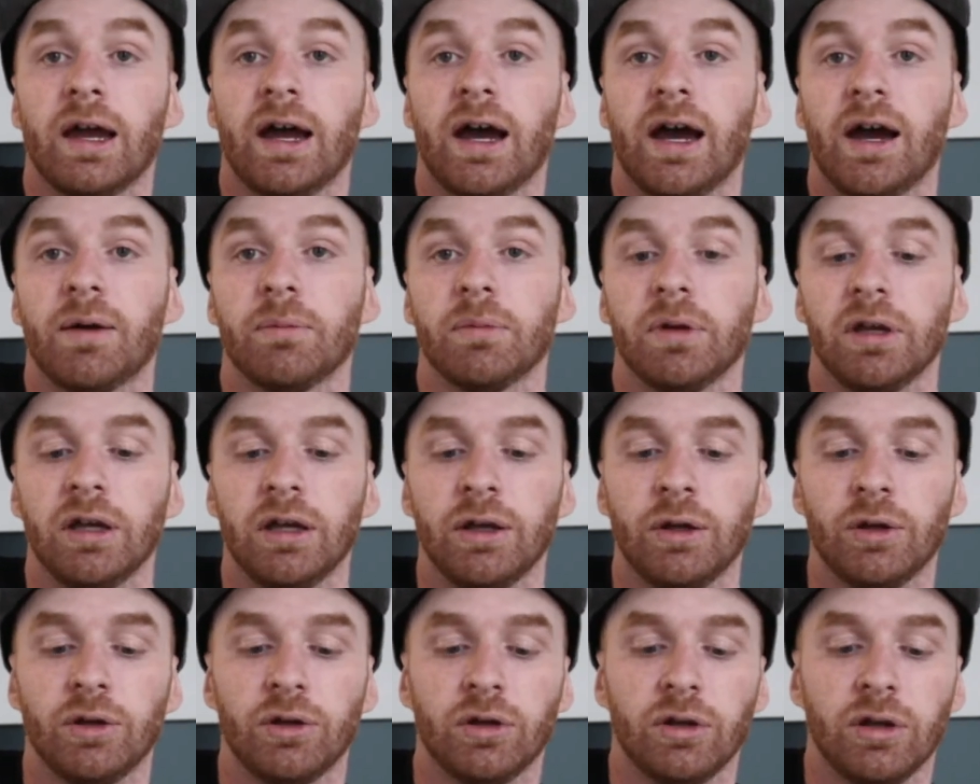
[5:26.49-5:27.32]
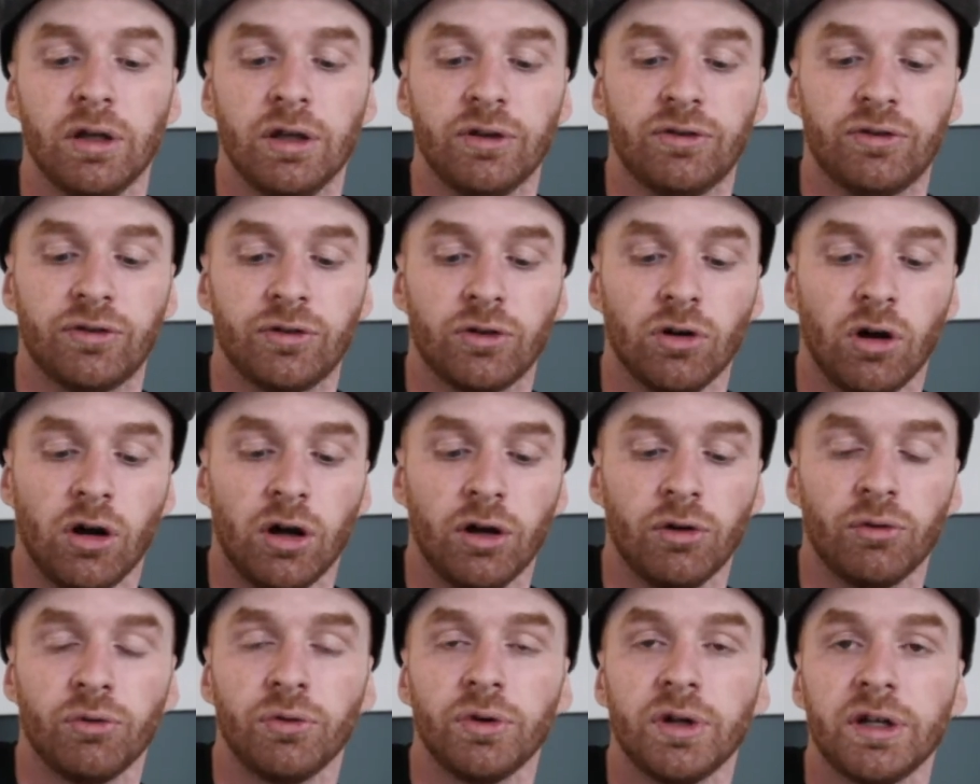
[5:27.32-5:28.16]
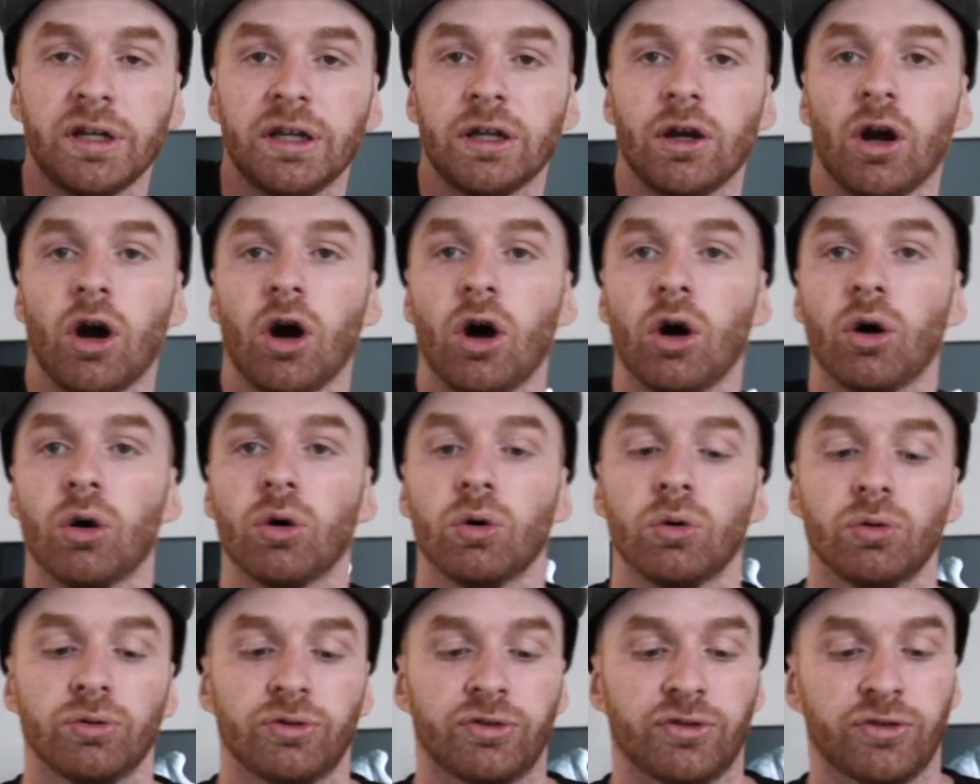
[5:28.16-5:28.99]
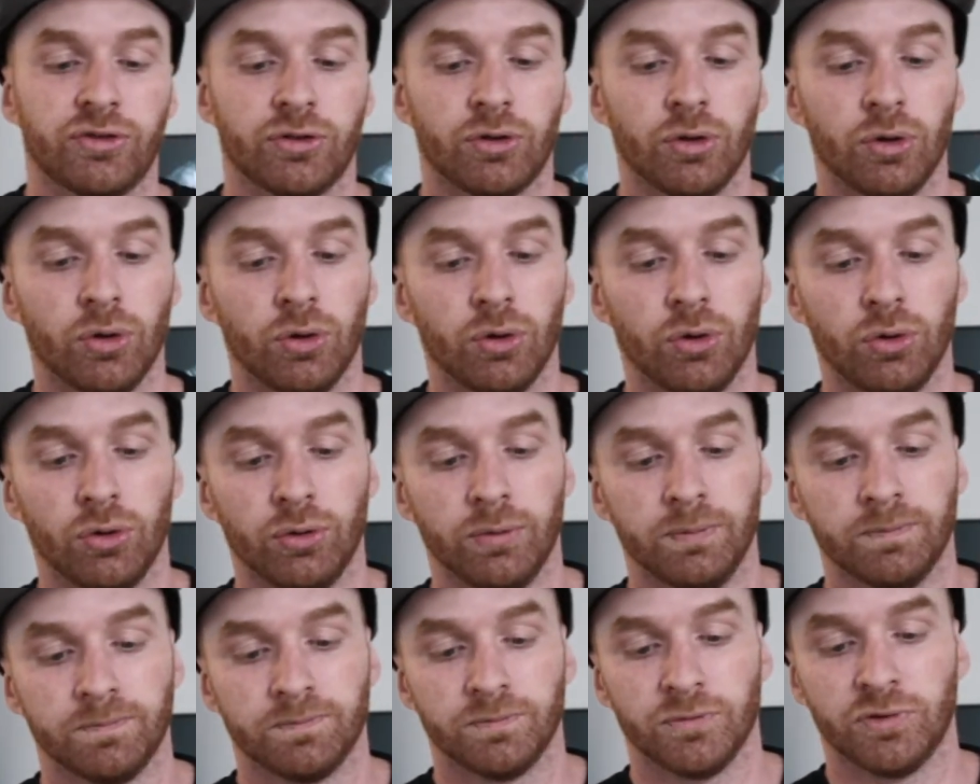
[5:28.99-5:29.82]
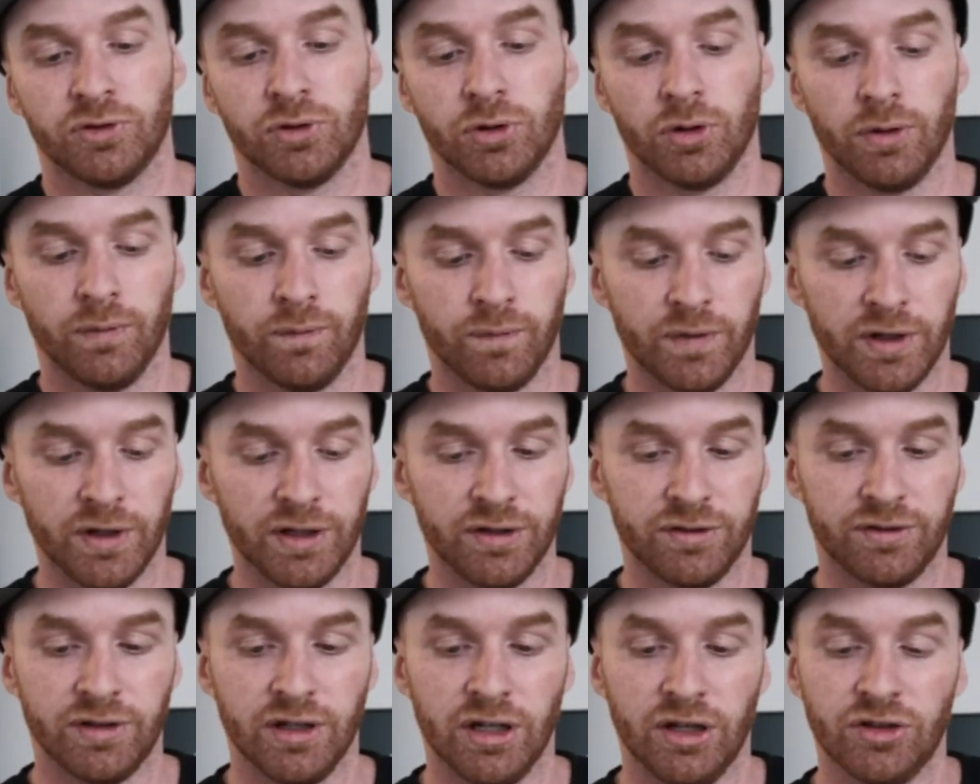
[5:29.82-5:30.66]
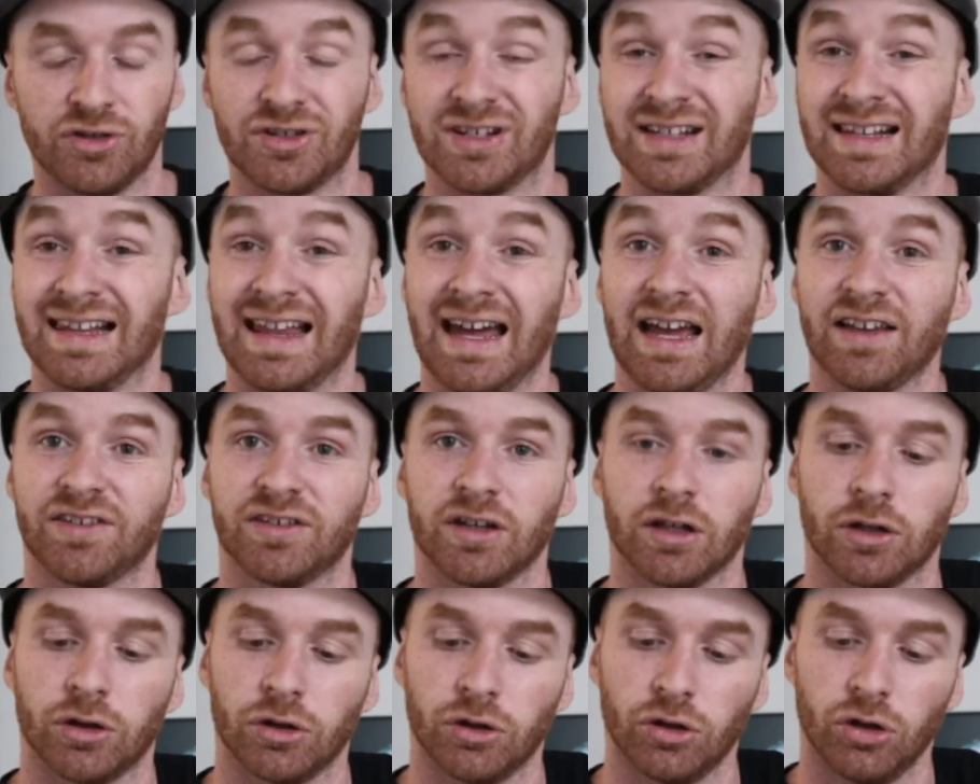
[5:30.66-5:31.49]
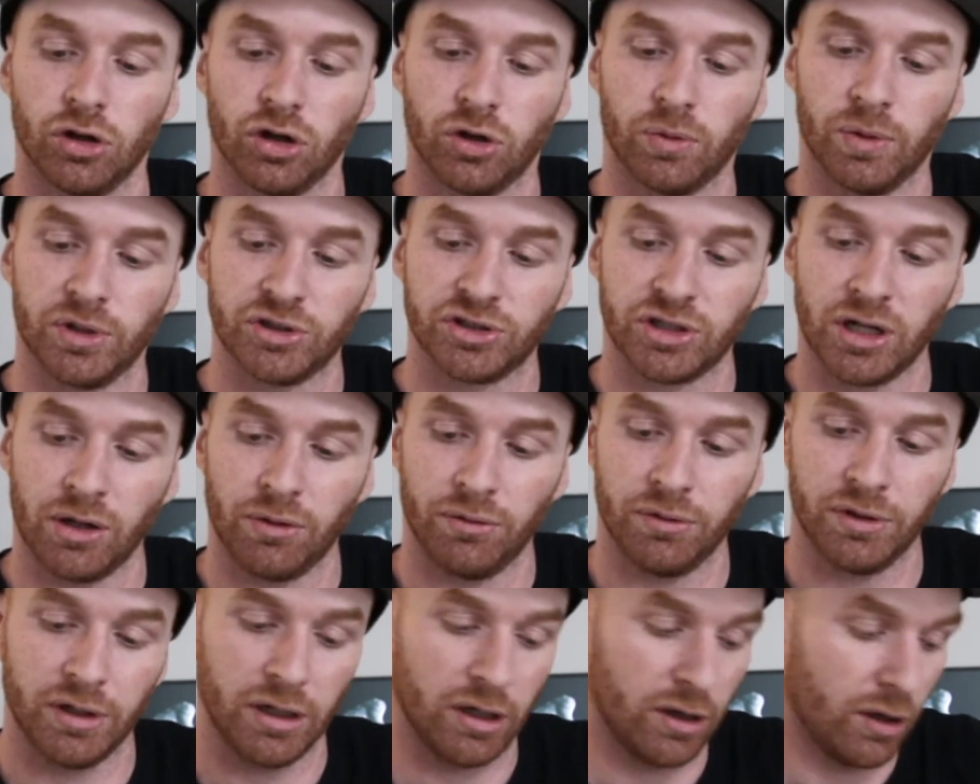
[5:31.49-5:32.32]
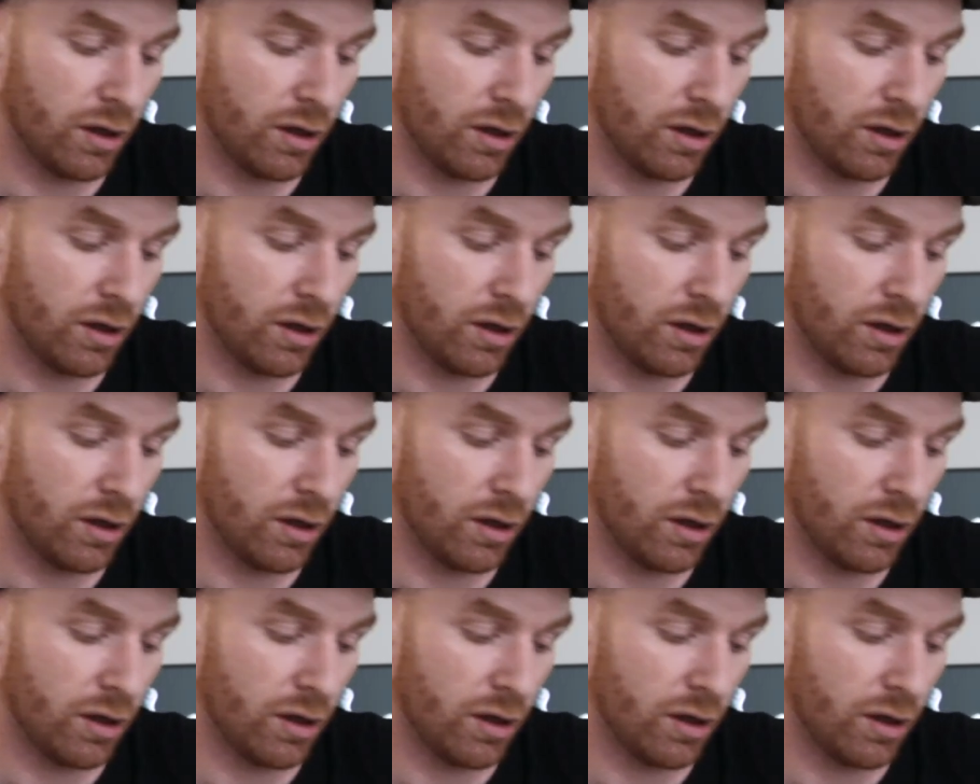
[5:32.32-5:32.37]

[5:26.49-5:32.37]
Um, it, it's got a really old school, sort of vintage, classic look, which I really